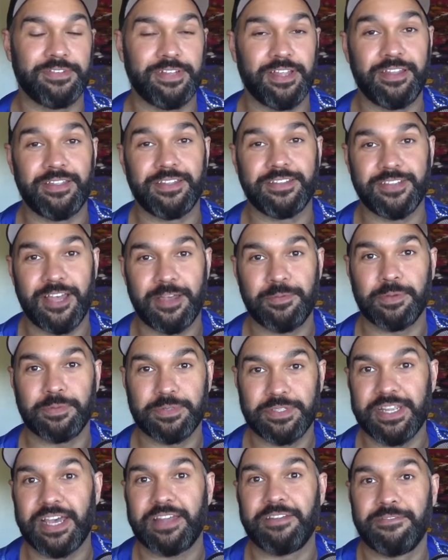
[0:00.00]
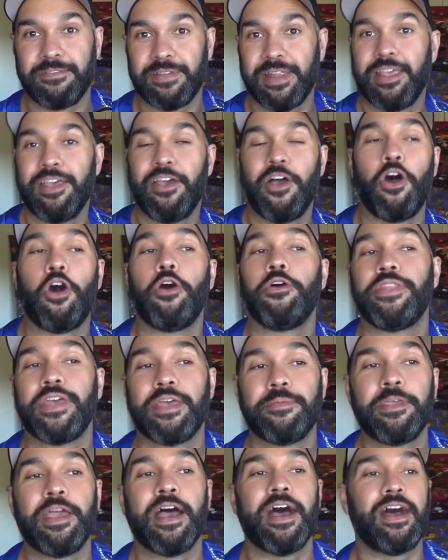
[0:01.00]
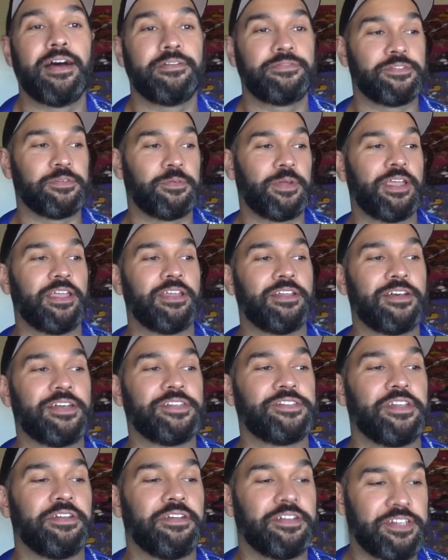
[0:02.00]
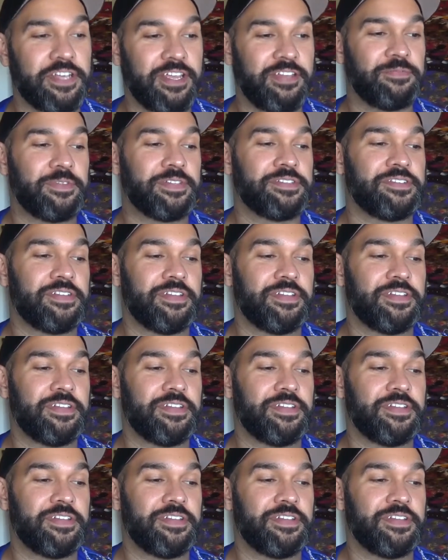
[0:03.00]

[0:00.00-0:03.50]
A lot of the time it was done on their behalf to recognize their achievements.